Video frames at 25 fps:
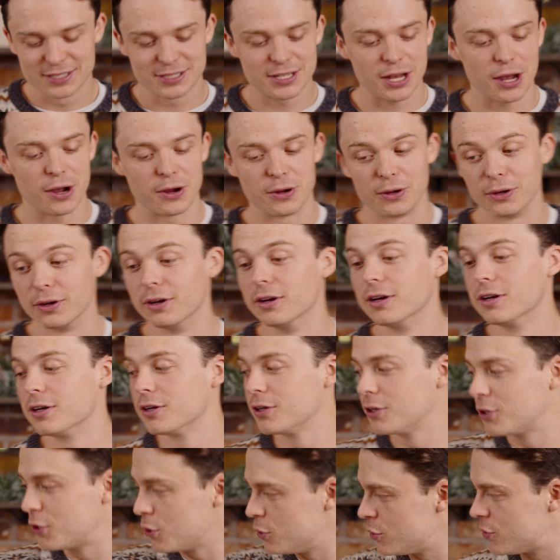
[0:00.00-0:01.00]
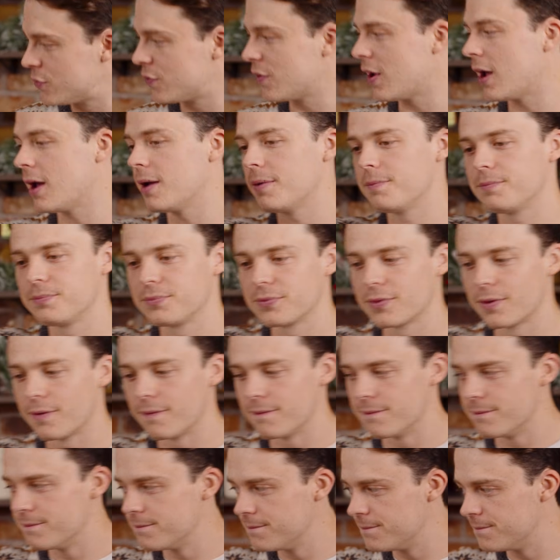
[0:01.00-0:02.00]
so goose fat,
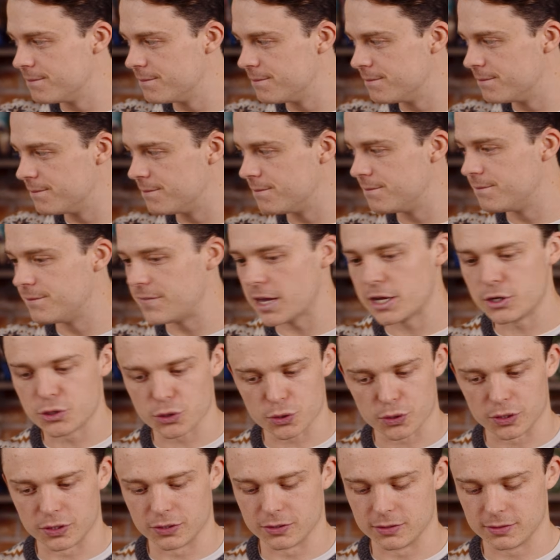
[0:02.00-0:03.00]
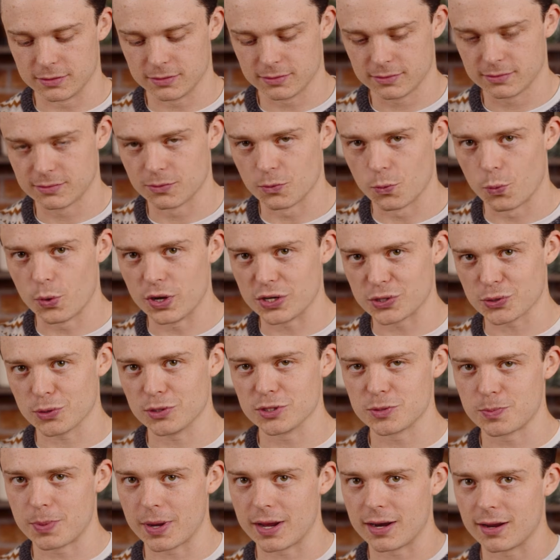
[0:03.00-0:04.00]
veg oil. Which
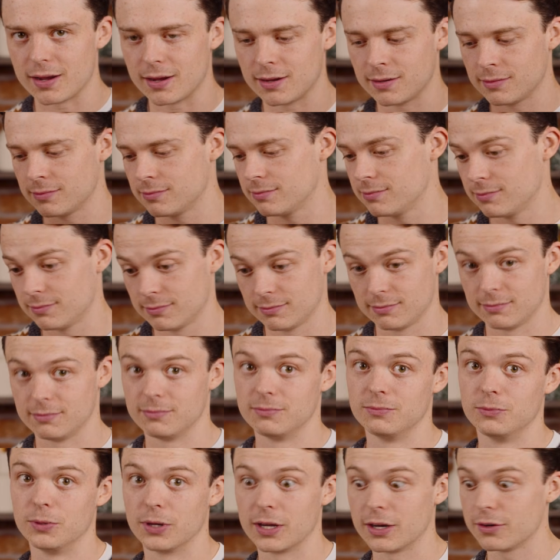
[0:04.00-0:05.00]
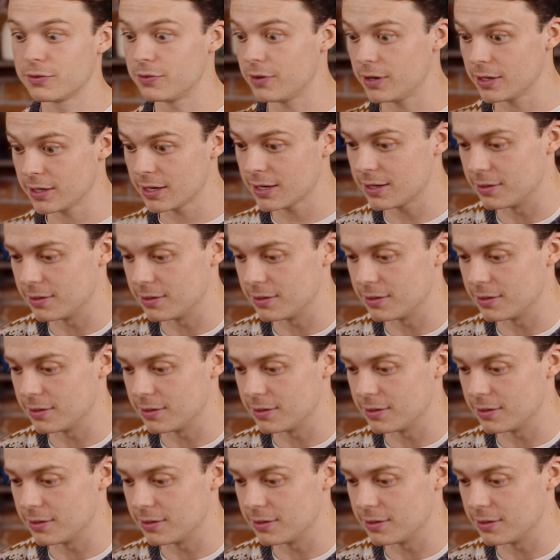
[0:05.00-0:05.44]
one's better? We're gonna find